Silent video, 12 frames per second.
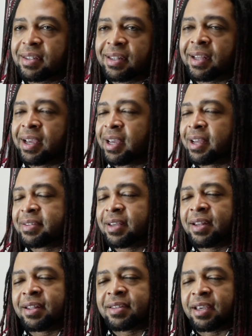like I
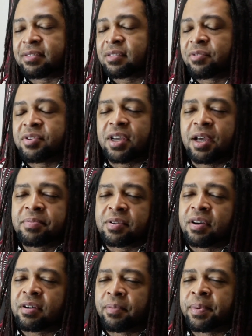said, it takes 3 times
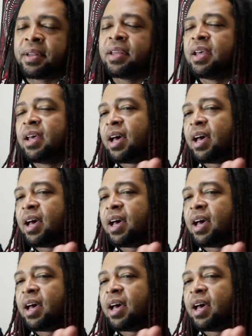longer, but